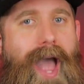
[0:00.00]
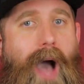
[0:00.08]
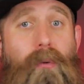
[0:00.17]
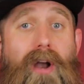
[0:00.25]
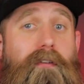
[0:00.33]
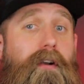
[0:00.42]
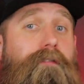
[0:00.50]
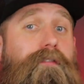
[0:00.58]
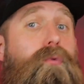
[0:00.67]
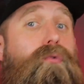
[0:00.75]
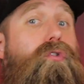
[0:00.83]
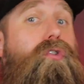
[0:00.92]
However, if
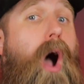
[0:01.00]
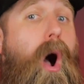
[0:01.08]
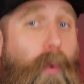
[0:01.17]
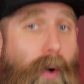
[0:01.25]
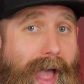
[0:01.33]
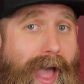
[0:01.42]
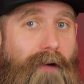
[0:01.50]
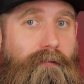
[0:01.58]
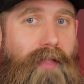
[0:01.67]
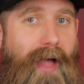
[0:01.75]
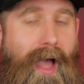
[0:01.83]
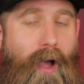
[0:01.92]
you don't
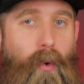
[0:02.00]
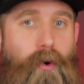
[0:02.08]
have that,